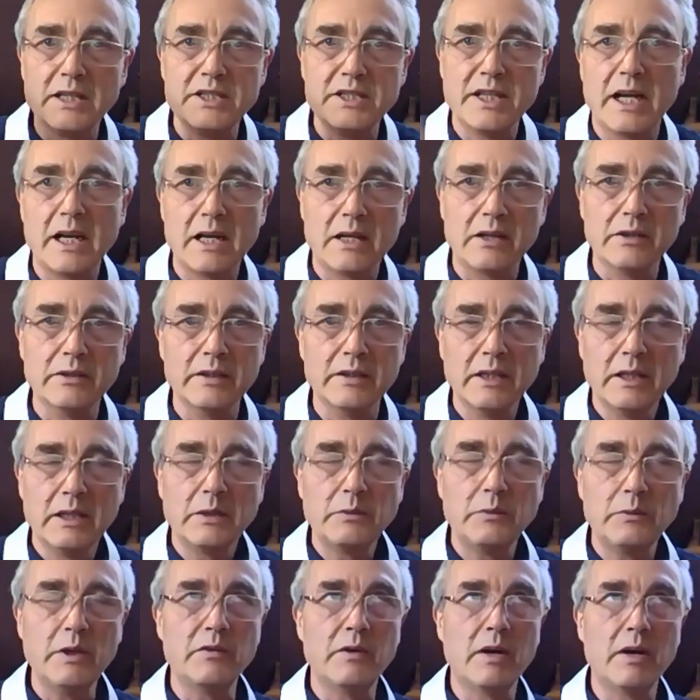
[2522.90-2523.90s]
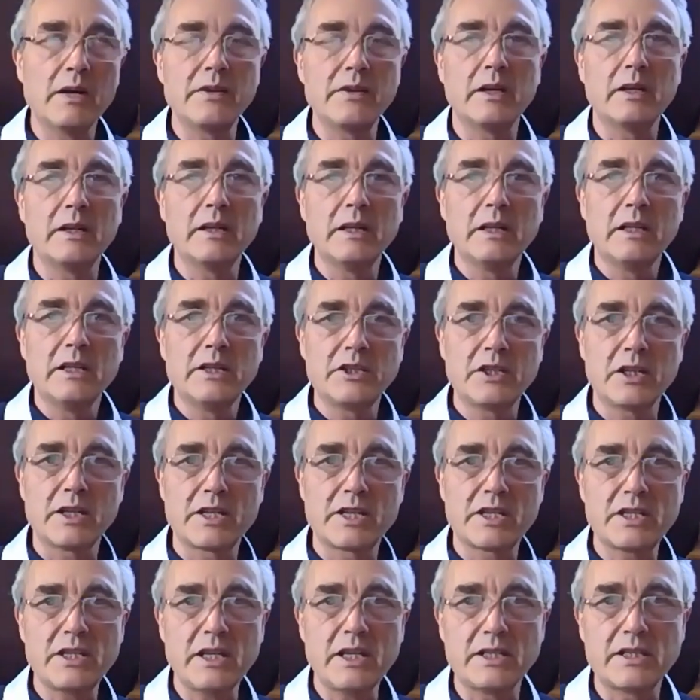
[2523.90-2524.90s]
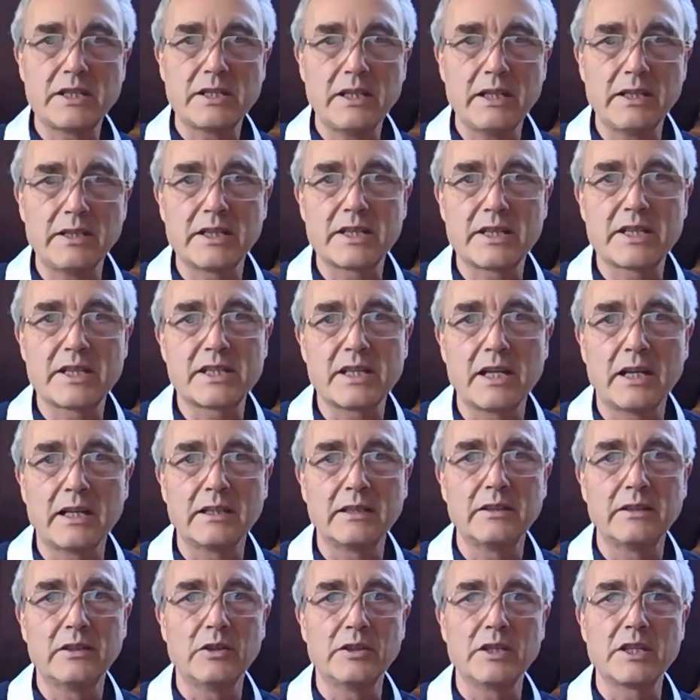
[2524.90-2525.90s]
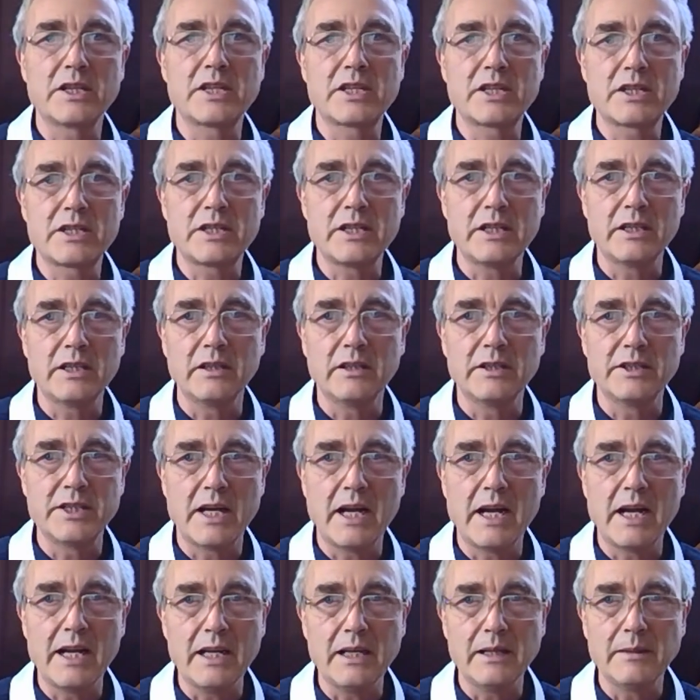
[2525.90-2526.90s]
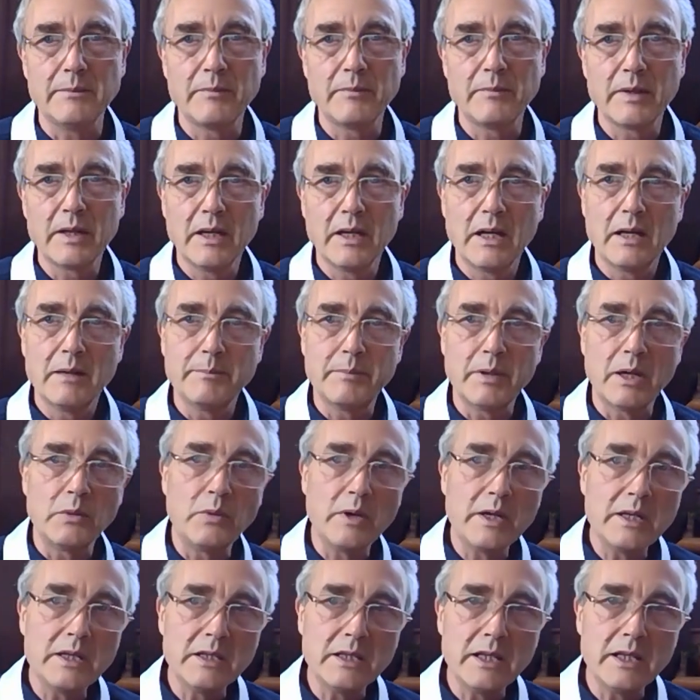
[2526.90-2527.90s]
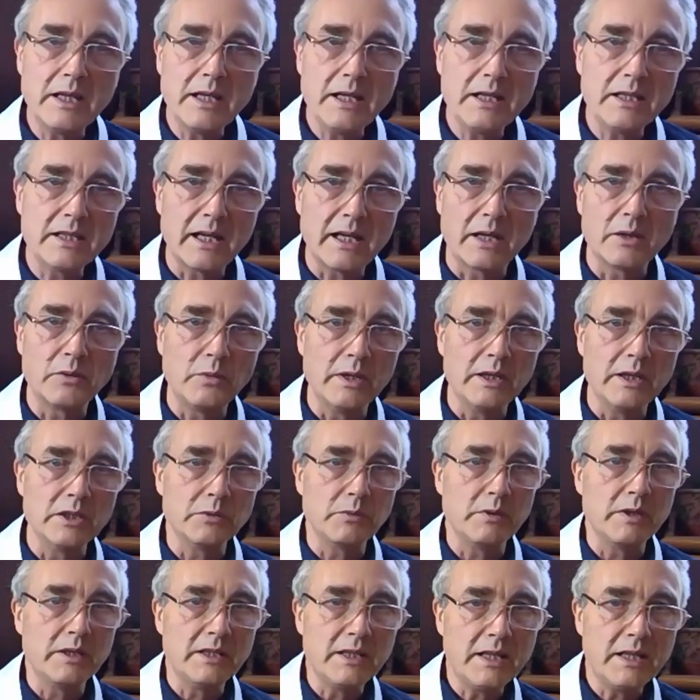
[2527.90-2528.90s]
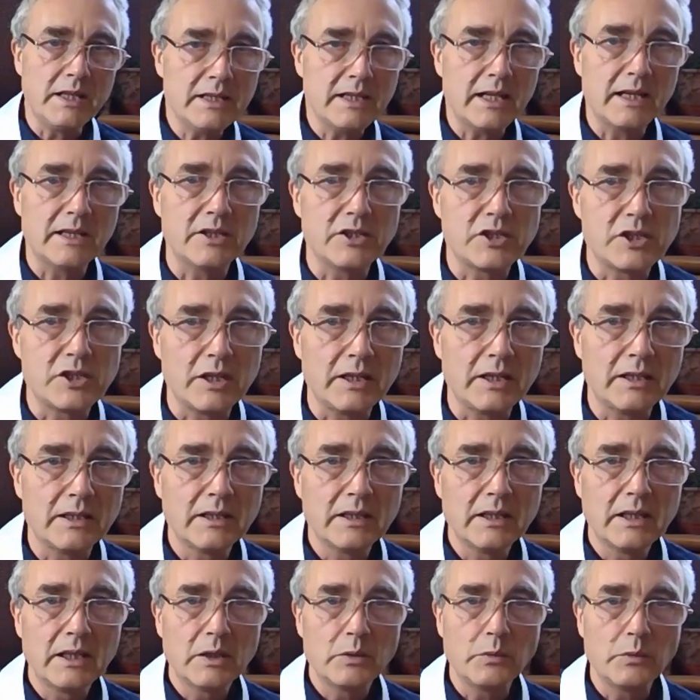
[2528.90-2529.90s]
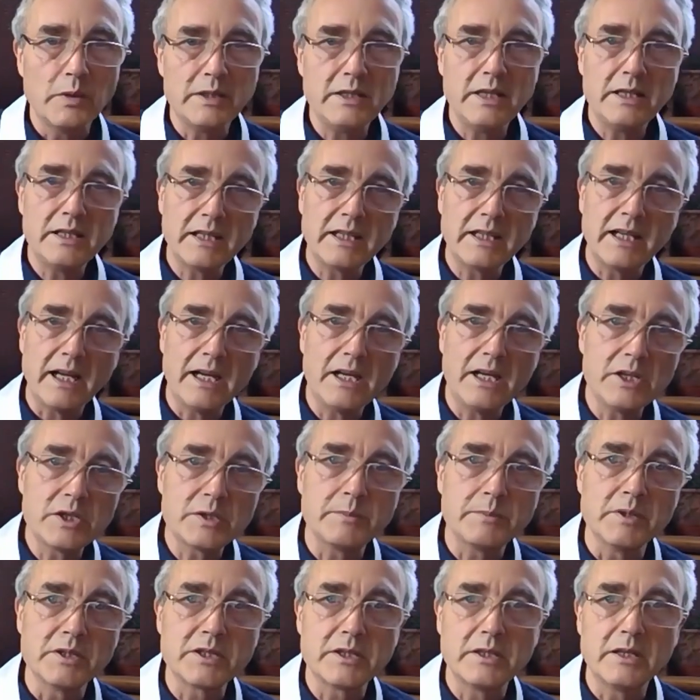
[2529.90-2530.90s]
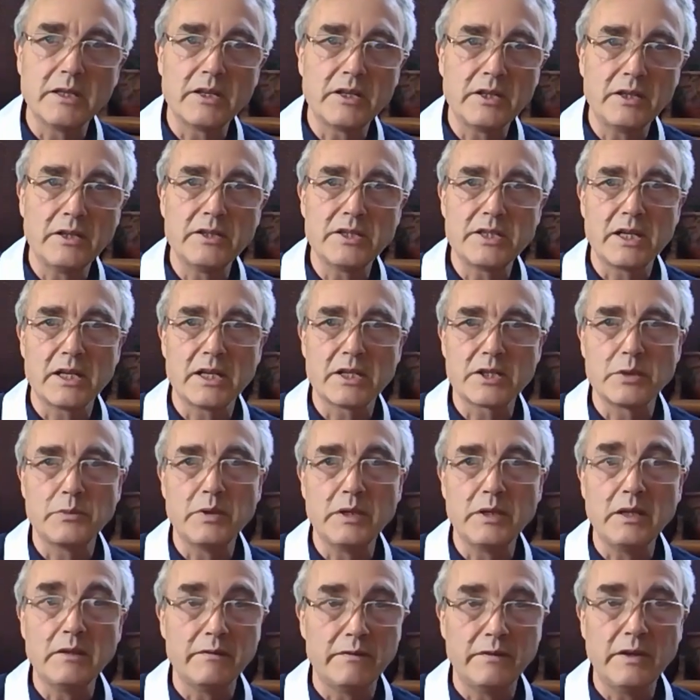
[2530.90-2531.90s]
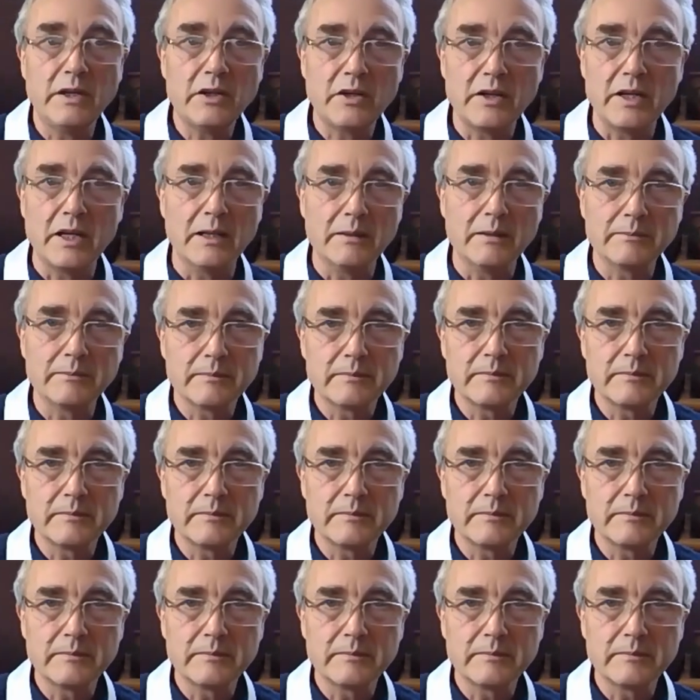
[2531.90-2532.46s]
down. We'd rather just sit in the sun on a still day. But we need that wind. We need energy. We need engagement and enthusiasm. We need virya.